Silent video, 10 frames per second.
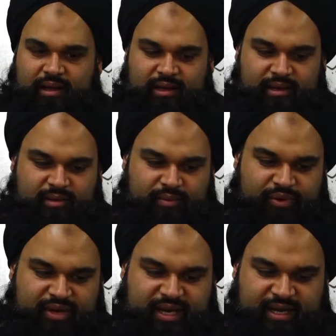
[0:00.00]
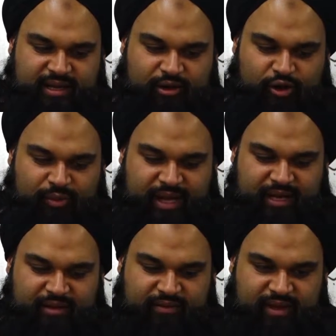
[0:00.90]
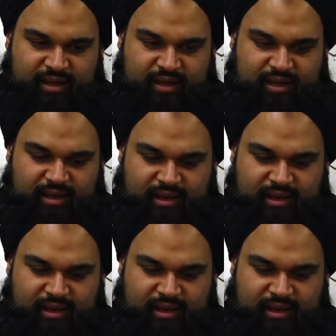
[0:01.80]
in protecting the homeland of the